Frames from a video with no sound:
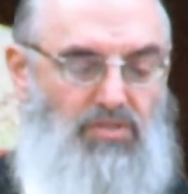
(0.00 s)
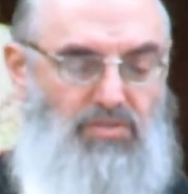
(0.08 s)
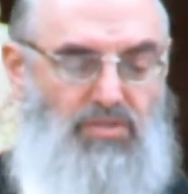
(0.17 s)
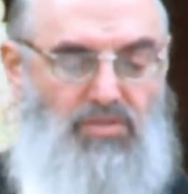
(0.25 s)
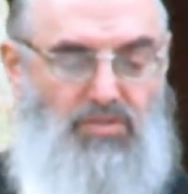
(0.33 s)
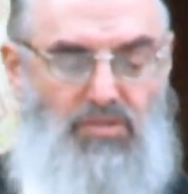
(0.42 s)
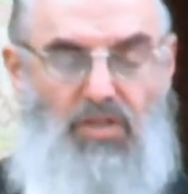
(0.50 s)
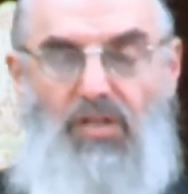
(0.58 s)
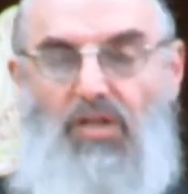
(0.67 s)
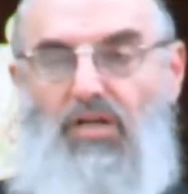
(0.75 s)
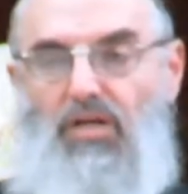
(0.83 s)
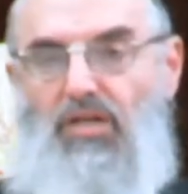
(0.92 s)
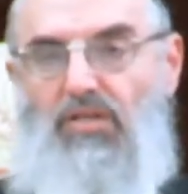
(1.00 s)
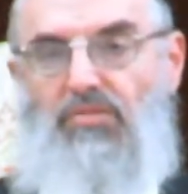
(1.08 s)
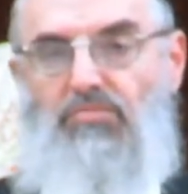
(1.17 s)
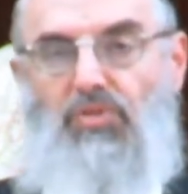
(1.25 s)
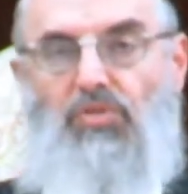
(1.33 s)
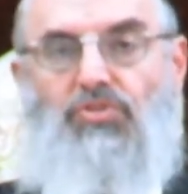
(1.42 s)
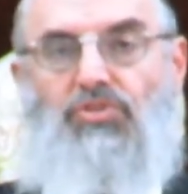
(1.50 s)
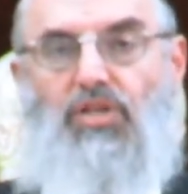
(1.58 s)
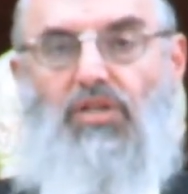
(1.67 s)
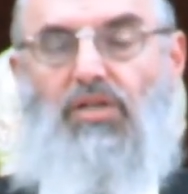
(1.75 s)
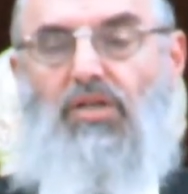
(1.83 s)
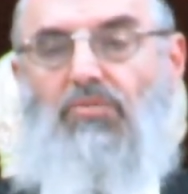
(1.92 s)
it's a titen lecha b'chol
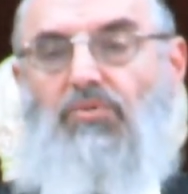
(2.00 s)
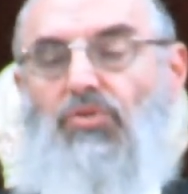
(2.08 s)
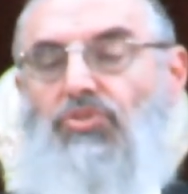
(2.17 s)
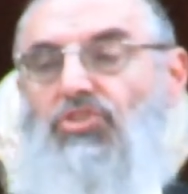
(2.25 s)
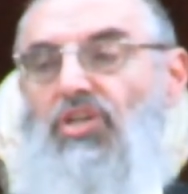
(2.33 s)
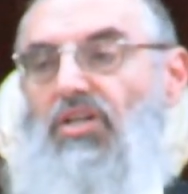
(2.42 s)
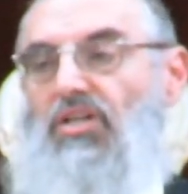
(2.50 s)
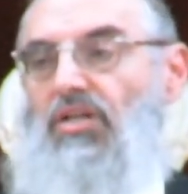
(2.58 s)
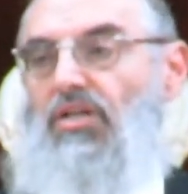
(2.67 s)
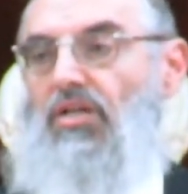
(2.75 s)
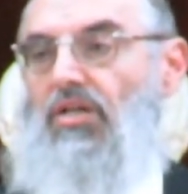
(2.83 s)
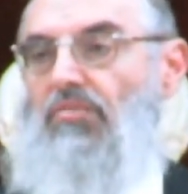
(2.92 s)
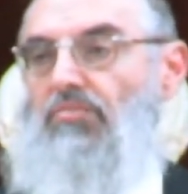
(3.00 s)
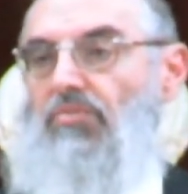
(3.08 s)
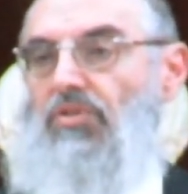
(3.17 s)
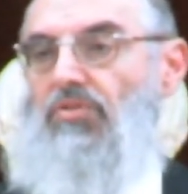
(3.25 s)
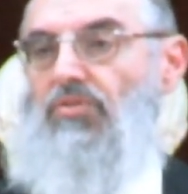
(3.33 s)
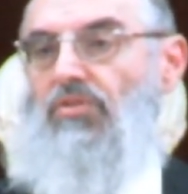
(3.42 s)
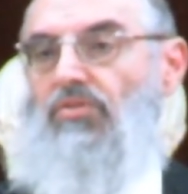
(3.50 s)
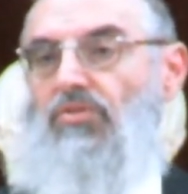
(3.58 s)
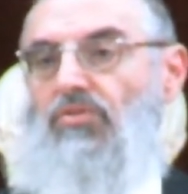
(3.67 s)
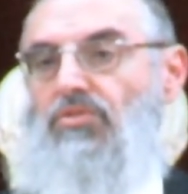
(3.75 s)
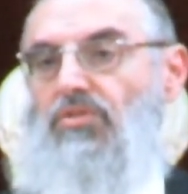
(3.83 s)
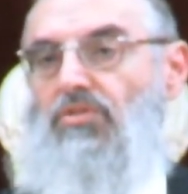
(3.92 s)
sharecha. B'chol sharecha means in
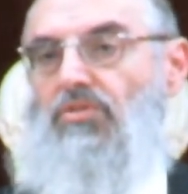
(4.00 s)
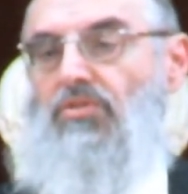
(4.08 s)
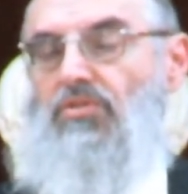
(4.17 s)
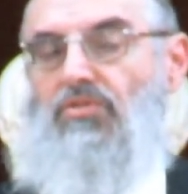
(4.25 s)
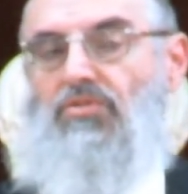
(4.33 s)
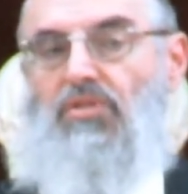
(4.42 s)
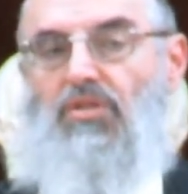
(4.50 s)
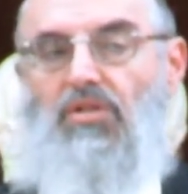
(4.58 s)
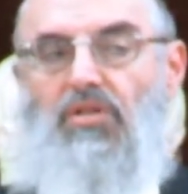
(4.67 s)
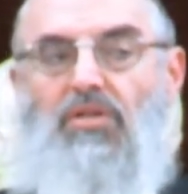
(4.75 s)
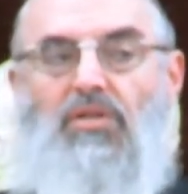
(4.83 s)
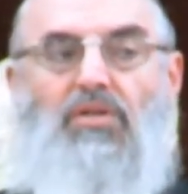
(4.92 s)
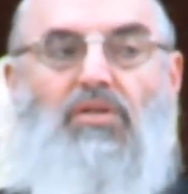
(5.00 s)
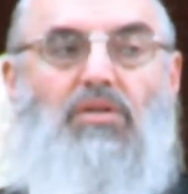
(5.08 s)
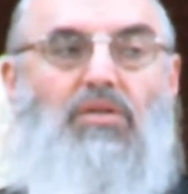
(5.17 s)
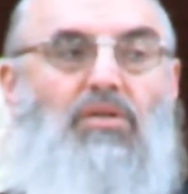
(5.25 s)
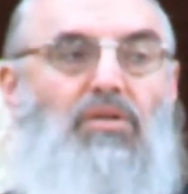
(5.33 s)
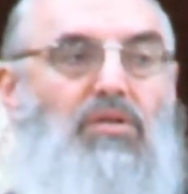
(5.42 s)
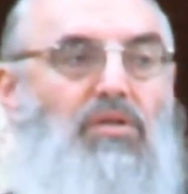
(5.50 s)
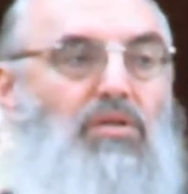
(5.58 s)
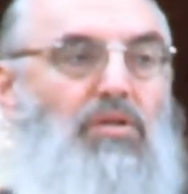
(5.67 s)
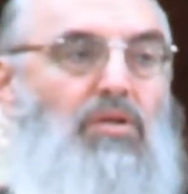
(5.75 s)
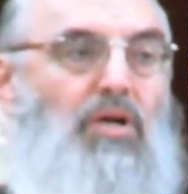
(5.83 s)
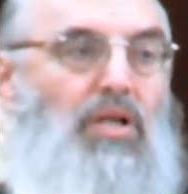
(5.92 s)
your city there is a
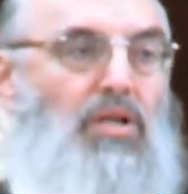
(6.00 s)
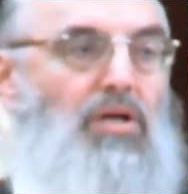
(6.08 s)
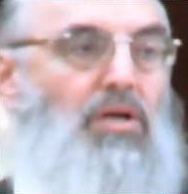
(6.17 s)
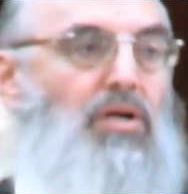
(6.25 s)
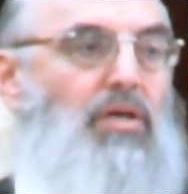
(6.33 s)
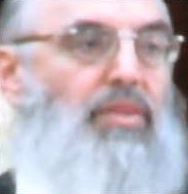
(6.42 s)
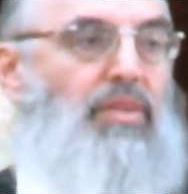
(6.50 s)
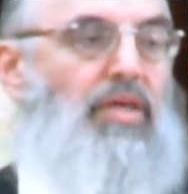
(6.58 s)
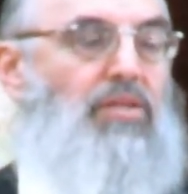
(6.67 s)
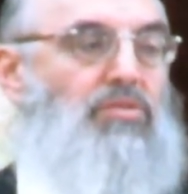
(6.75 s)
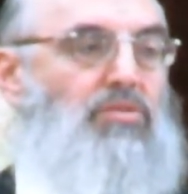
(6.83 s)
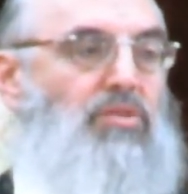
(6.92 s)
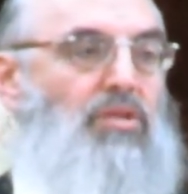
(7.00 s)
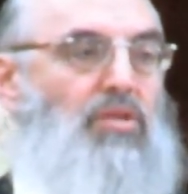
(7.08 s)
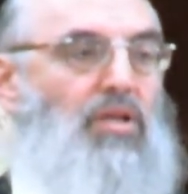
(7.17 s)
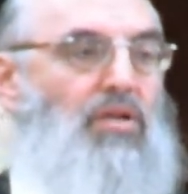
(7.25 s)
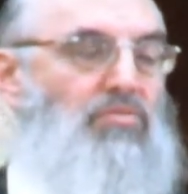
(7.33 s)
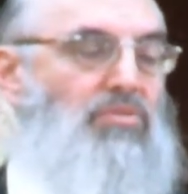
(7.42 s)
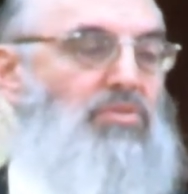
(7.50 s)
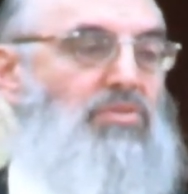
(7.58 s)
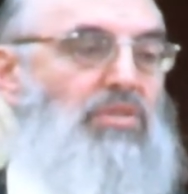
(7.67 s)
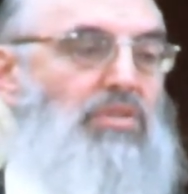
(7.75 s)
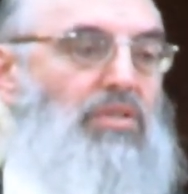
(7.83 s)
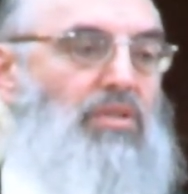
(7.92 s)
halacha that in every
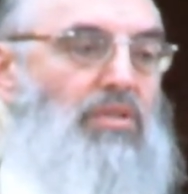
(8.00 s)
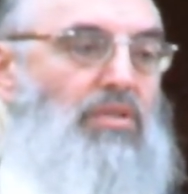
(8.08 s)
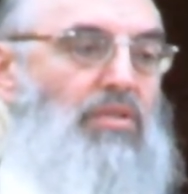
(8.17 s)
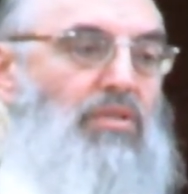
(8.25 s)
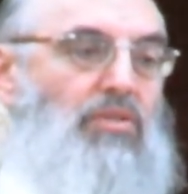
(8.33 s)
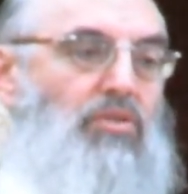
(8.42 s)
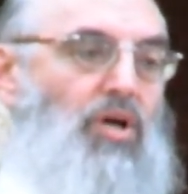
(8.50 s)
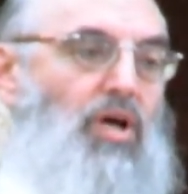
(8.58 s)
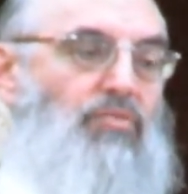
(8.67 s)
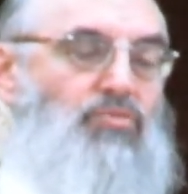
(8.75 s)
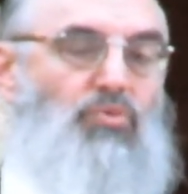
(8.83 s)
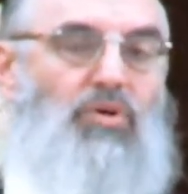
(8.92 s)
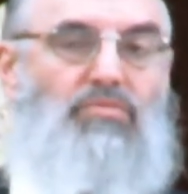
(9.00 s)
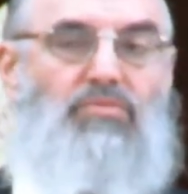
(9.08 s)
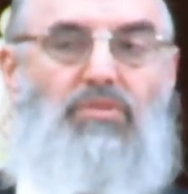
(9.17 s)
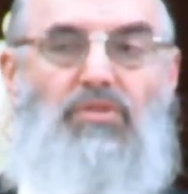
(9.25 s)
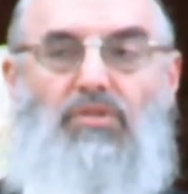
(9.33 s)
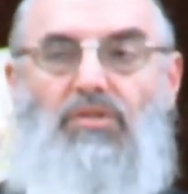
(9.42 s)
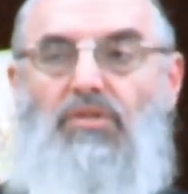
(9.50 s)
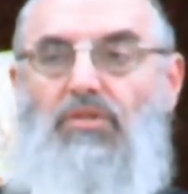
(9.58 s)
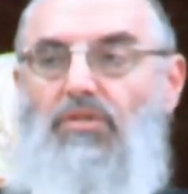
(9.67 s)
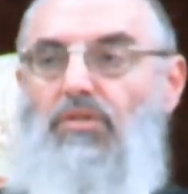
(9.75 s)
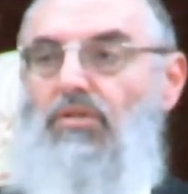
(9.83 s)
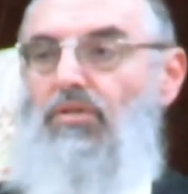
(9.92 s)
city you have to have a
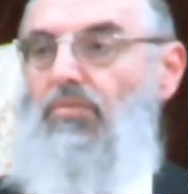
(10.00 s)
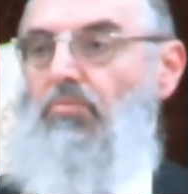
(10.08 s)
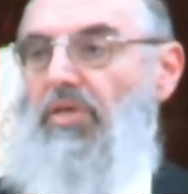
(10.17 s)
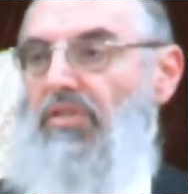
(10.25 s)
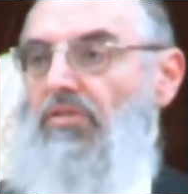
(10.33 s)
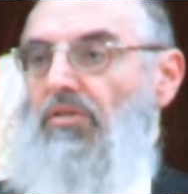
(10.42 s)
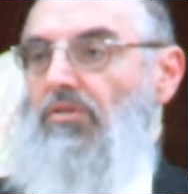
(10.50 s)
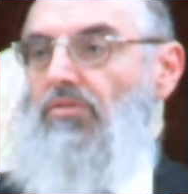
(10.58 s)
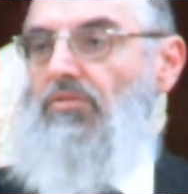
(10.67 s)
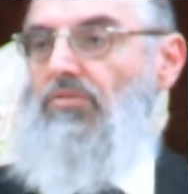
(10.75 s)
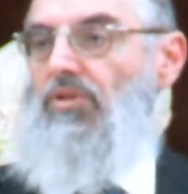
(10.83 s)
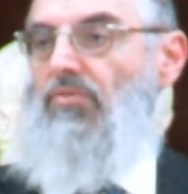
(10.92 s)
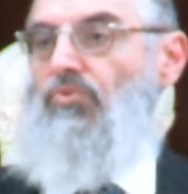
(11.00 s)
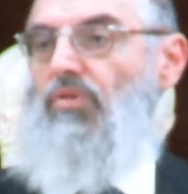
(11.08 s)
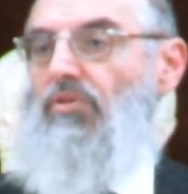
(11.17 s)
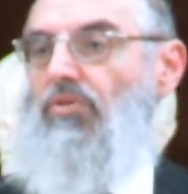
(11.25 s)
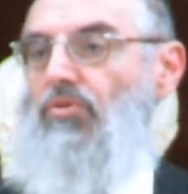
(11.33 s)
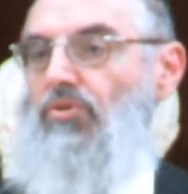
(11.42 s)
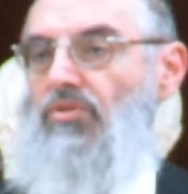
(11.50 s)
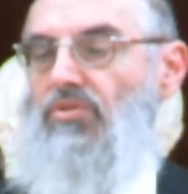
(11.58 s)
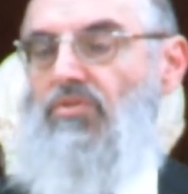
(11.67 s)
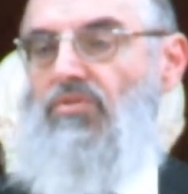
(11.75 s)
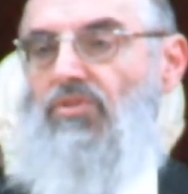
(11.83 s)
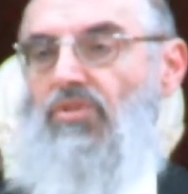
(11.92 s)
bed din, you have to have a court
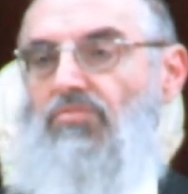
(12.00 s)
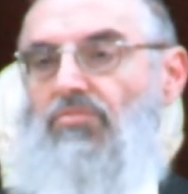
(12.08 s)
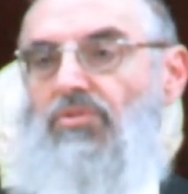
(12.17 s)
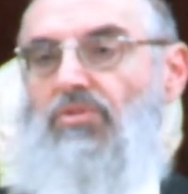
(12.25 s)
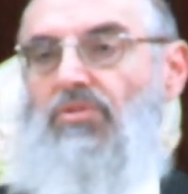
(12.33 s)
system,